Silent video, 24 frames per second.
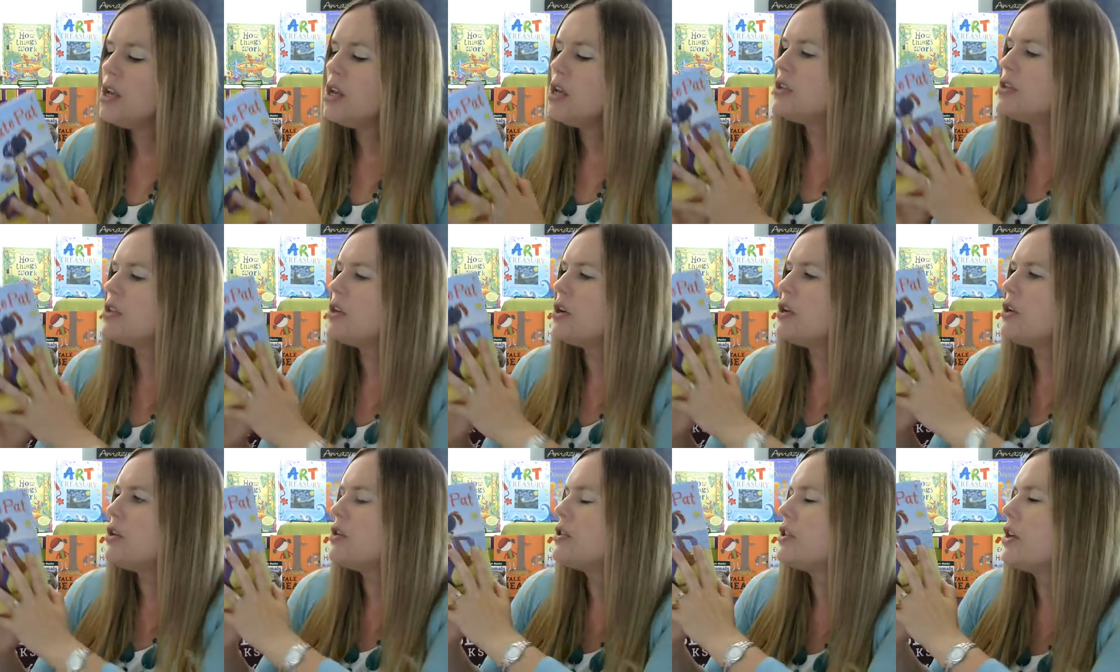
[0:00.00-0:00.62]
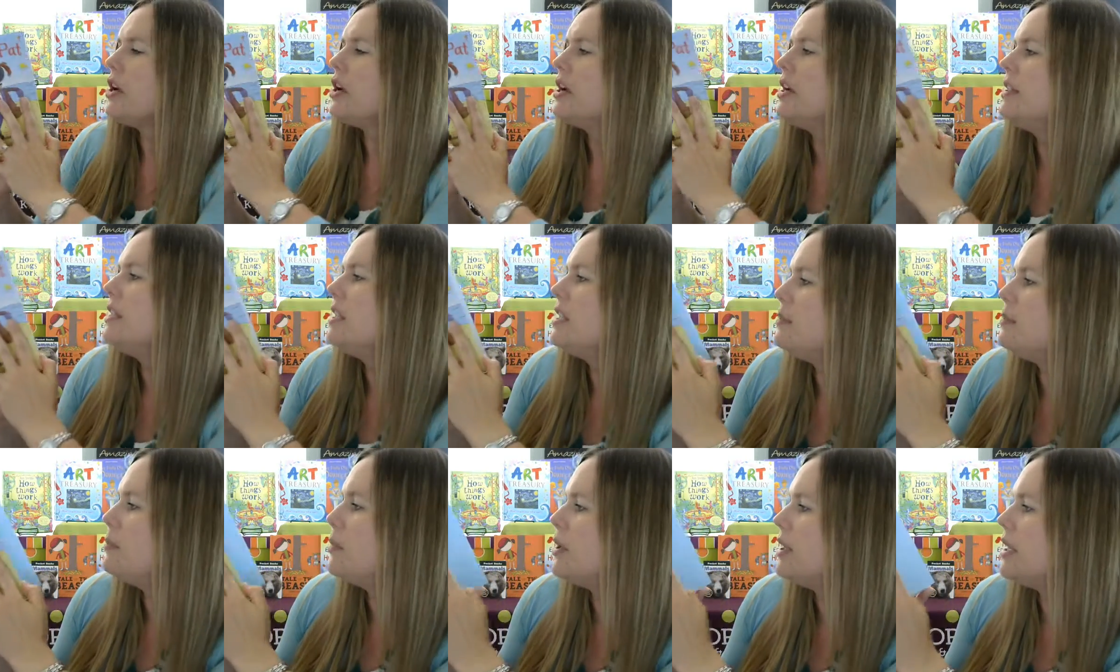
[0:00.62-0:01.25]
So you start in
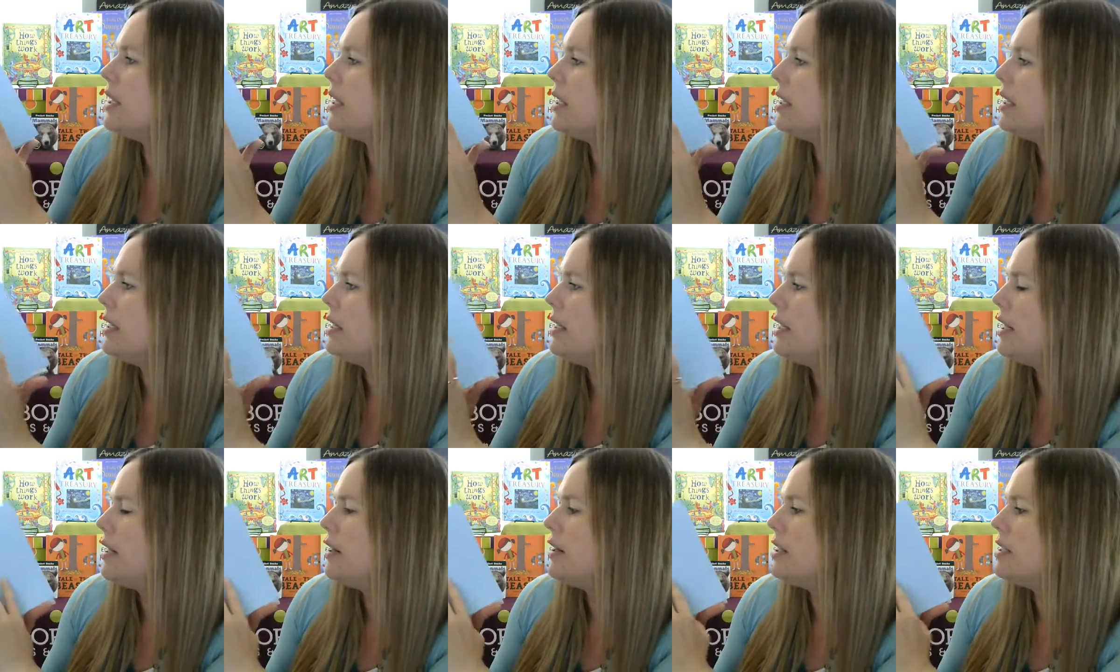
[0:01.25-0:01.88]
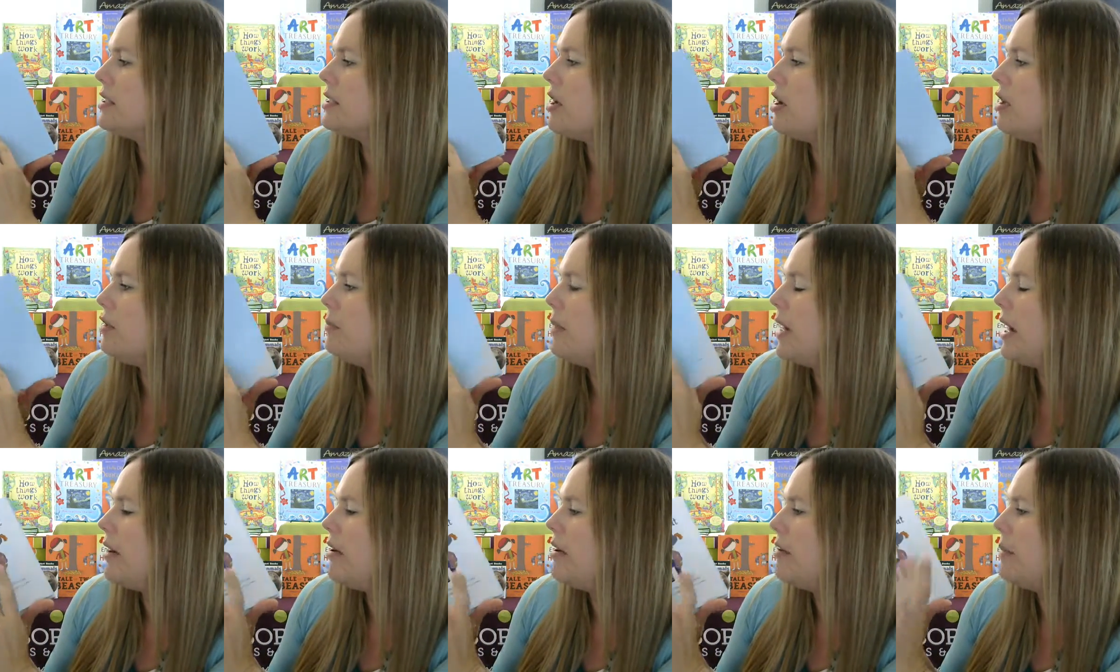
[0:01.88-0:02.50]
this book here. It's called
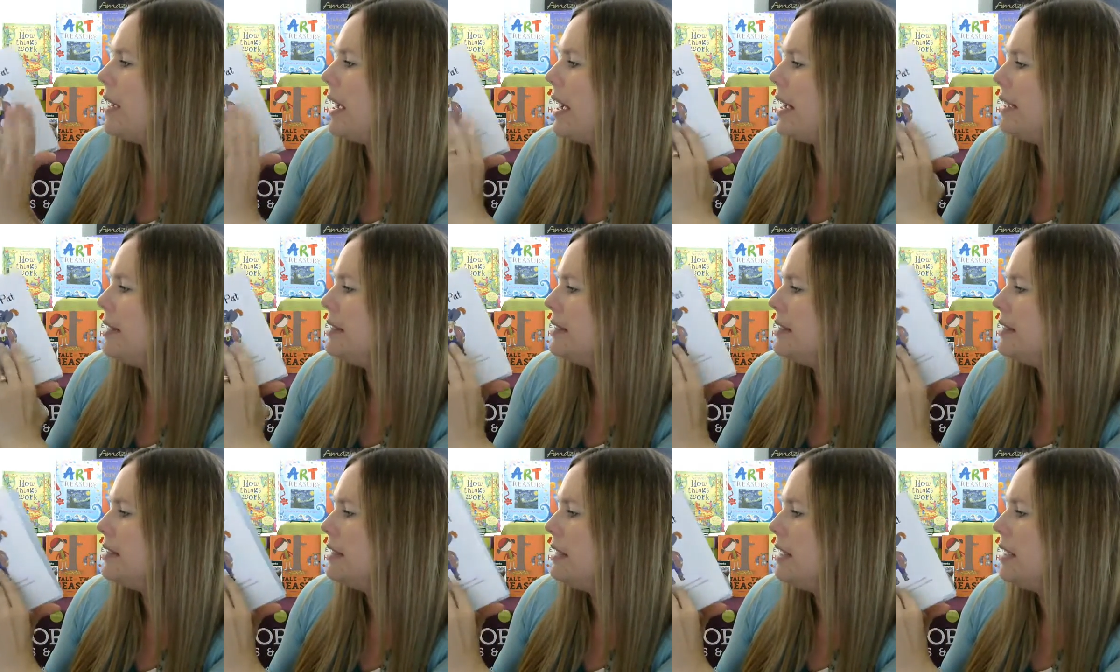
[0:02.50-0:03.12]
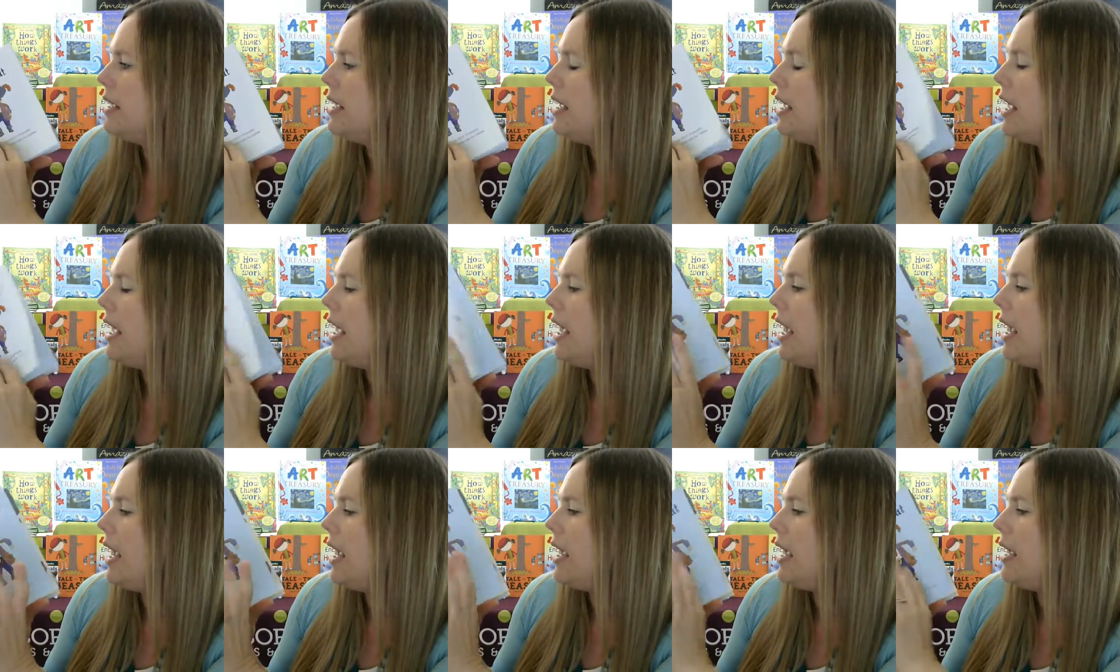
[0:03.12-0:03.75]
Pirate Pat,
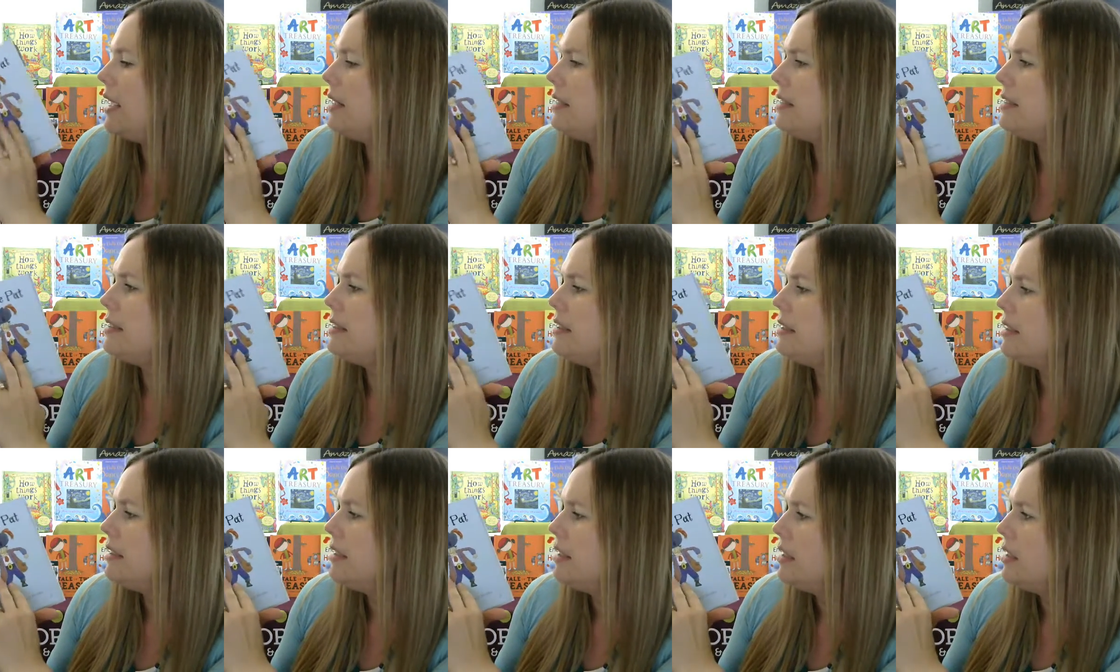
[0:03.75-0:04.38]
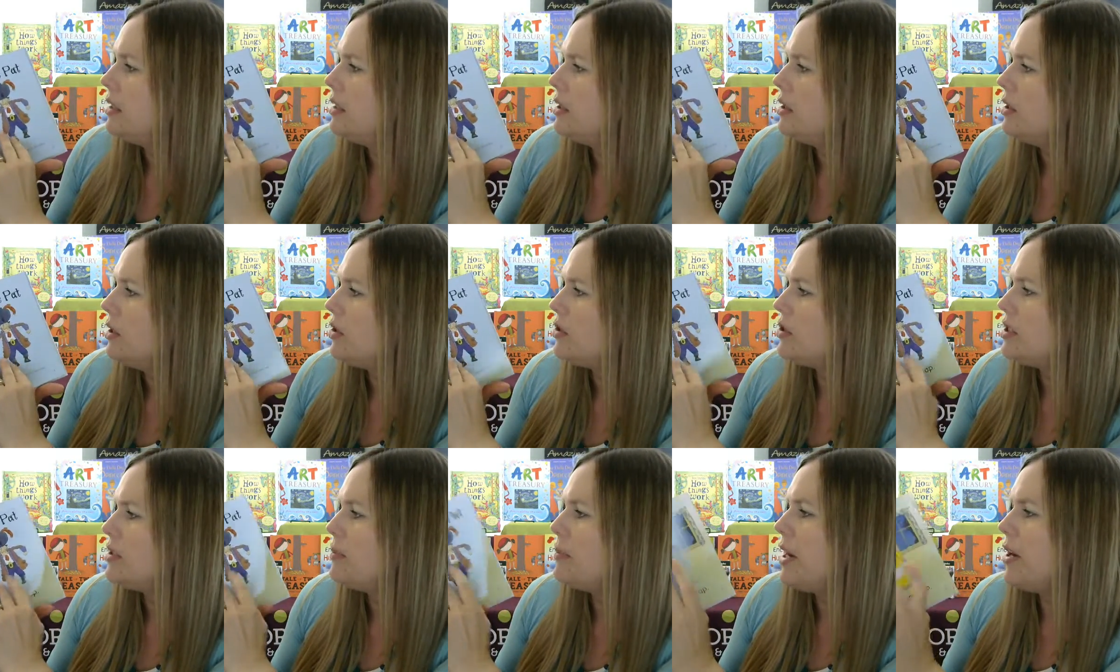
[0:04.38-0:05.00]
and
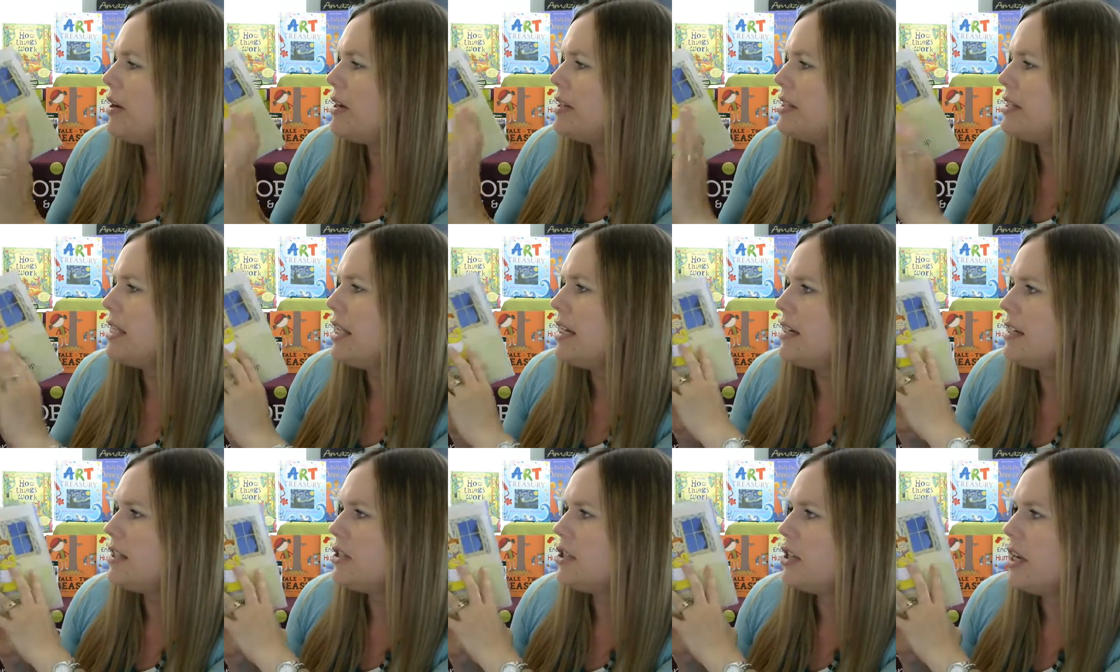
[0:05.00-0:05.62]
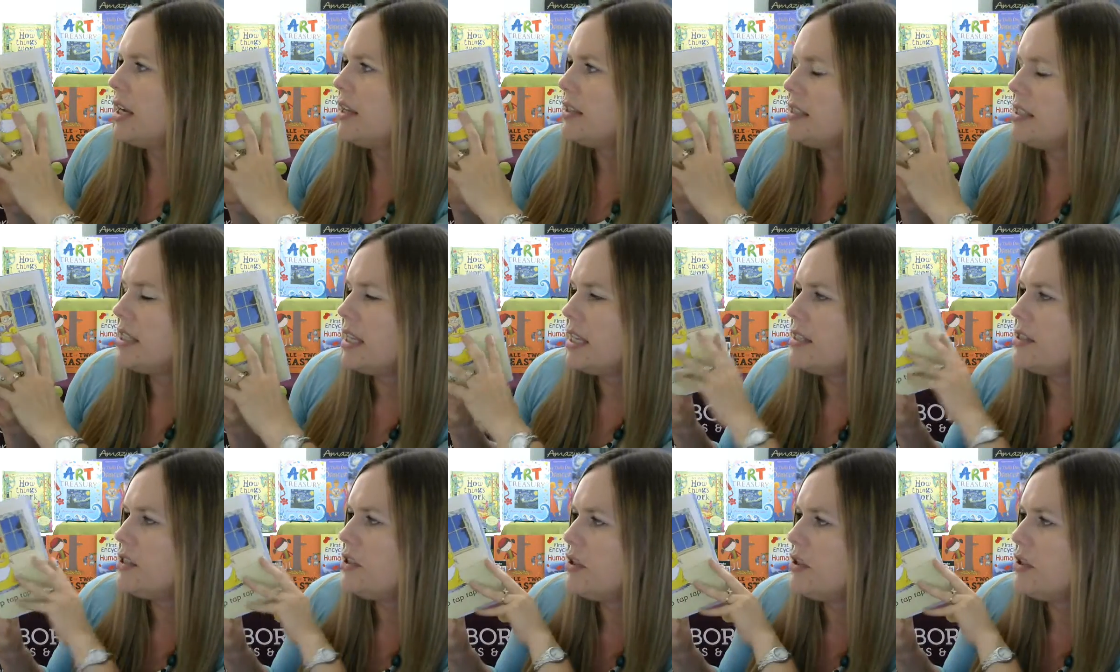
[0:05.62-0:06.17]
there's a parent side and a child side.